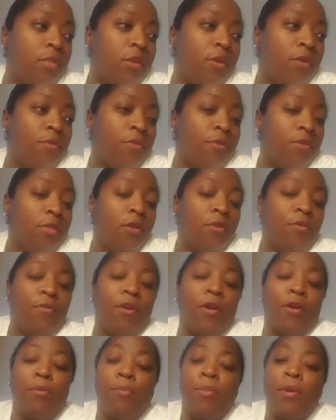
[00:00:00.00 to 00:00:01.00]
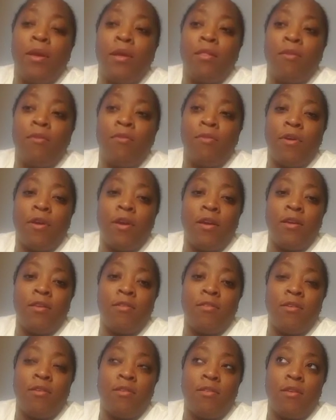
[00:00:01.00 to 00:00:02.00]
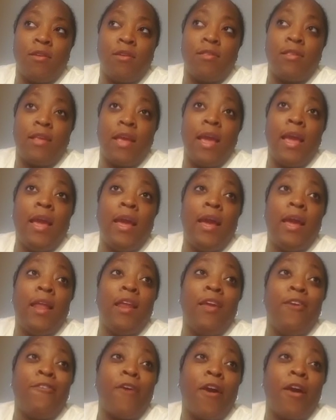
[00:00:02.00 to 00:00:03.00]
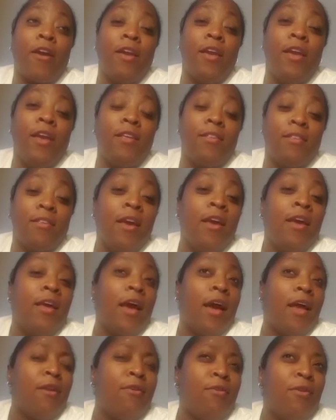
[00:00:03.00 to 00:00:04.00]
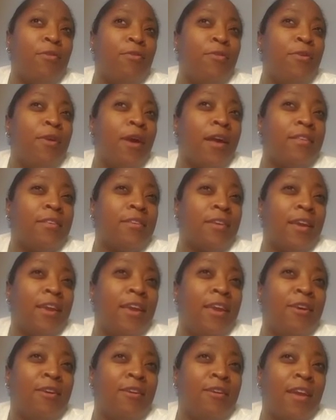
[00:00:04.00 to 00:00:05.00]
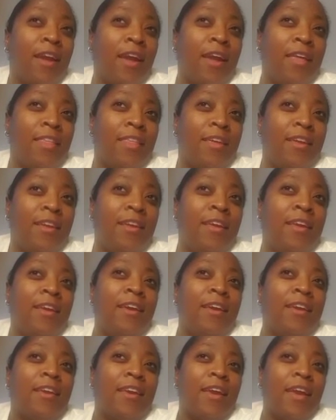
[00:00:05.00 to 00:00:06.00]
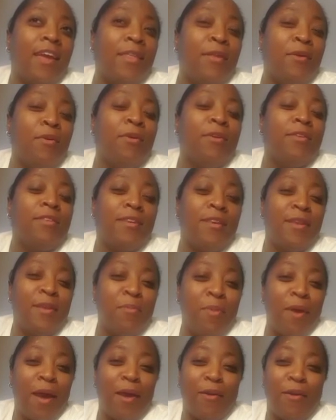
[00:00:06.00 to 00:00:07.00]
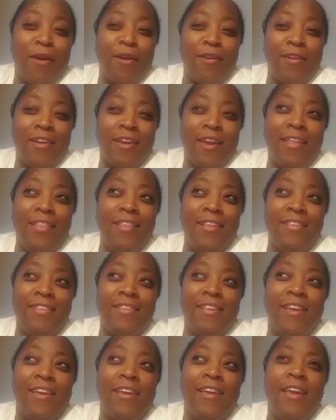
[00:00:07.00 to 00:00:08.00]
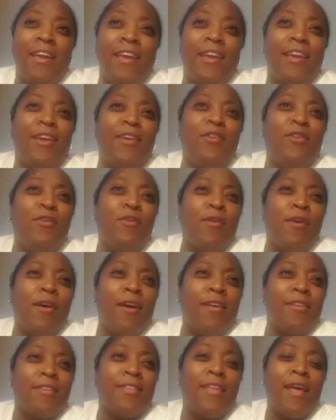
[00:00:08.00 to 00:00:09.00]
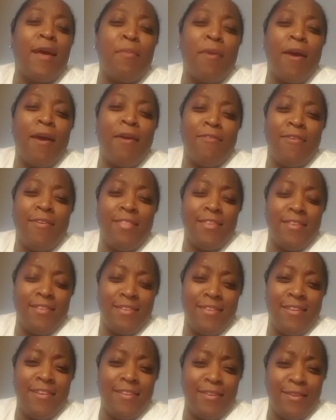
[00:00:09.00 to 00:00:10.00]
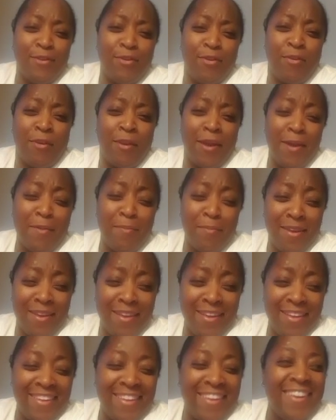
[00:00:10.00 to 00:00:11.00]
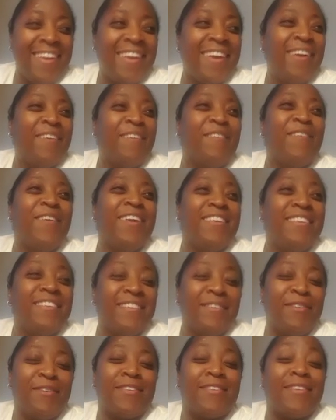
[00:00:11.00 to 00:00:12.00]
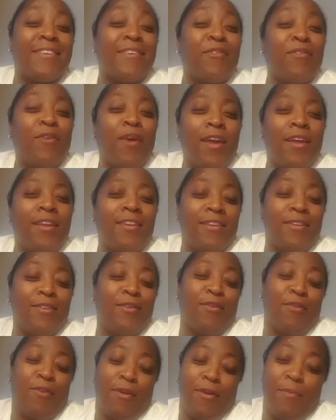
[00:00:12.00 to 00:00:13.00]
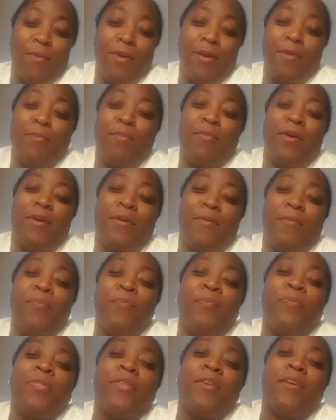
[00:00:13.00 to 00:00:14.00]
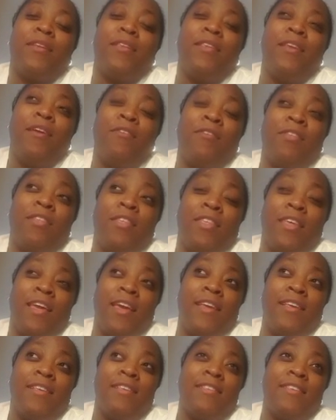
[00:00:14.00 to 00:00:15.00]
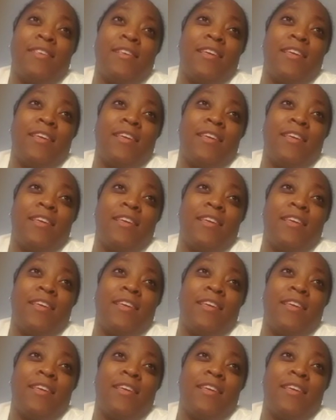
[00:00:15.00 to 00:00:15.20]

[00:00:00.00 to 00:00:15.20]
very being, their very existence. And if our kids, I don't know if you guys could hear Kaylee. Kaylee was in the background and Kaylee said, can you stop having this disagreement? Which it was a fake disagreement, but nevertheless,